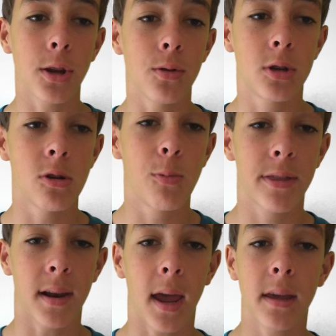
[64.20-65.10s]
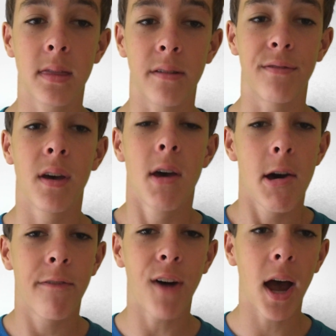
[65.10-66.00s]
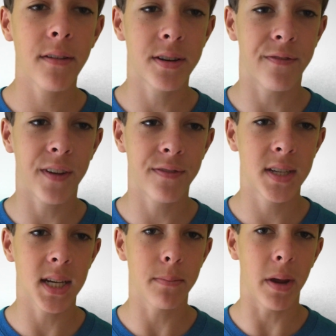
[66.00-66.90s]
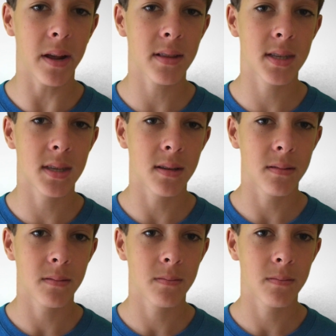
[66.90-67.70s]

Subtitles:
on YouTube with a length of 5 to 15 minutes.